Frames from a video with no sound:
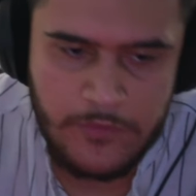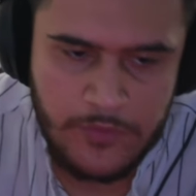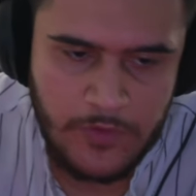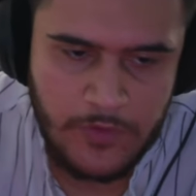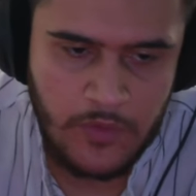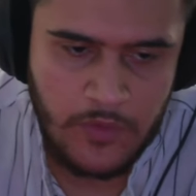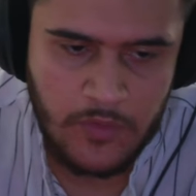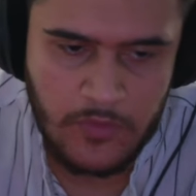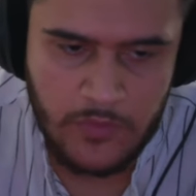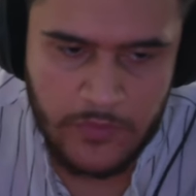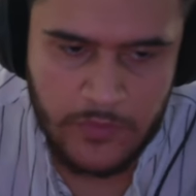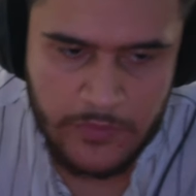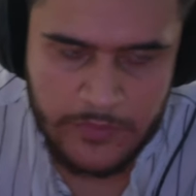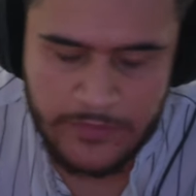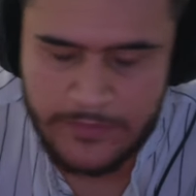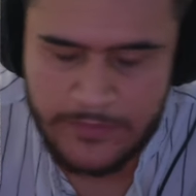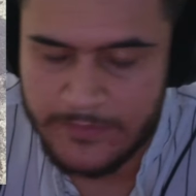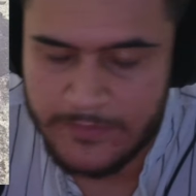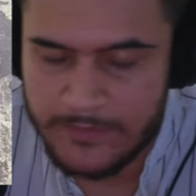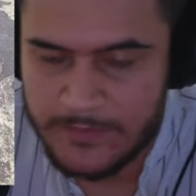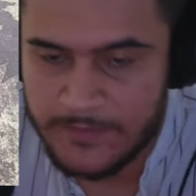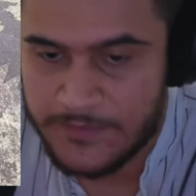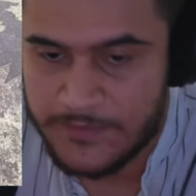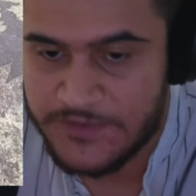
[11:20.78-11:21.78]
door.
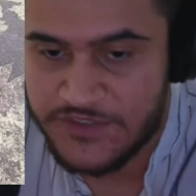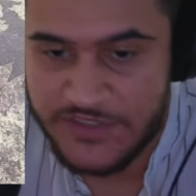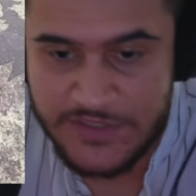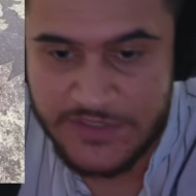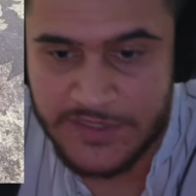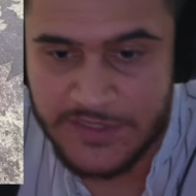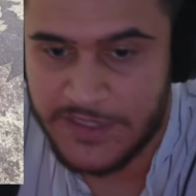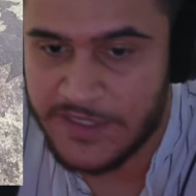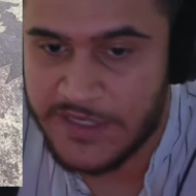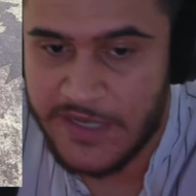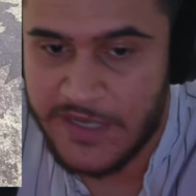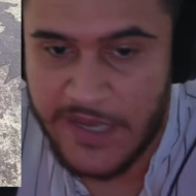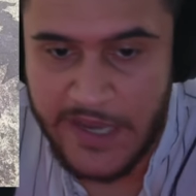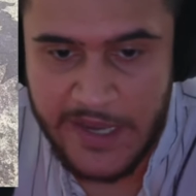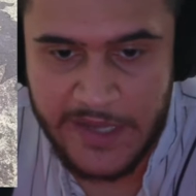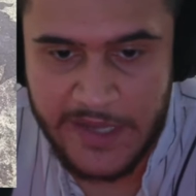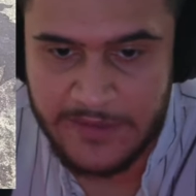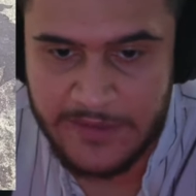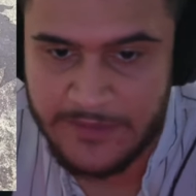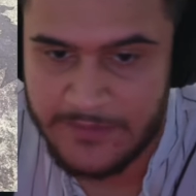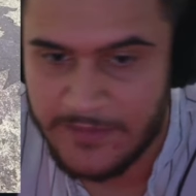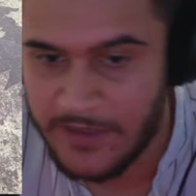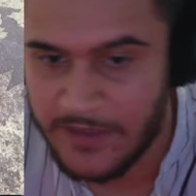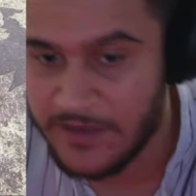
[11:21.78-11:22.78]
Just a
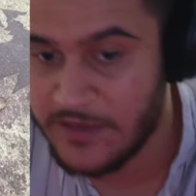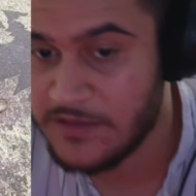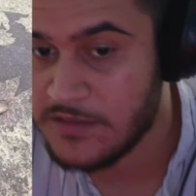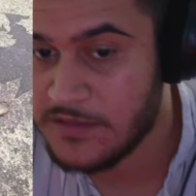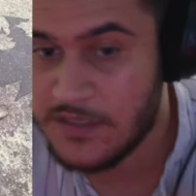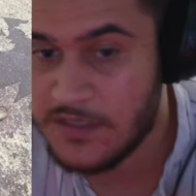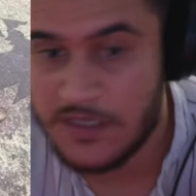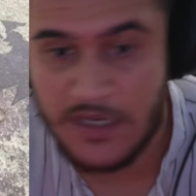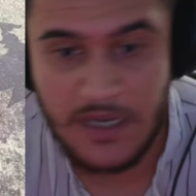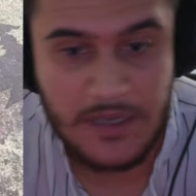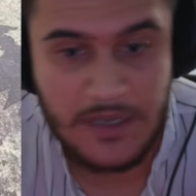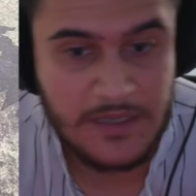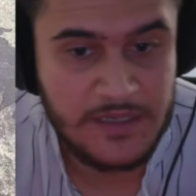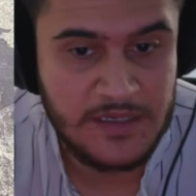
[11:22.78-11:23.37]
cat. Another cat